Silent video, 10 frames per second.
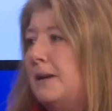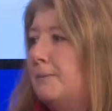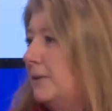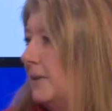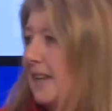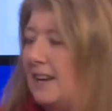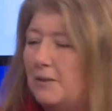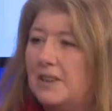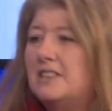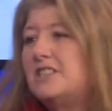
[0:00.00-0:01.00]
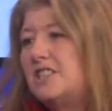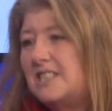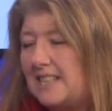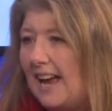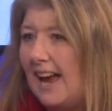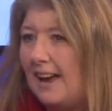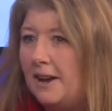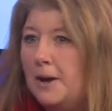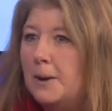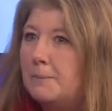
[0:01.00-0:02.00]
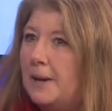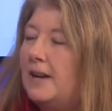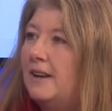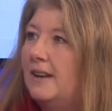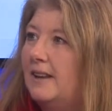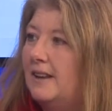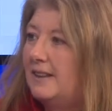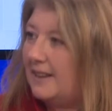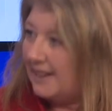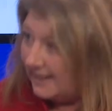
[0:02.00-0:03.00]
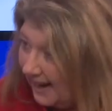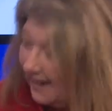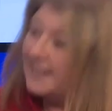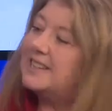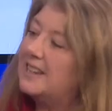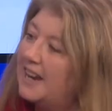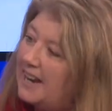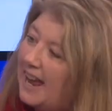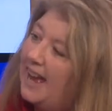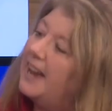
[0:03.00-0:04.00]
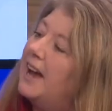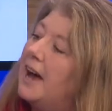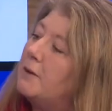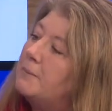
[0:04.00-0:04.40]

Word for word: people are like, well, it's just that. But that can add up.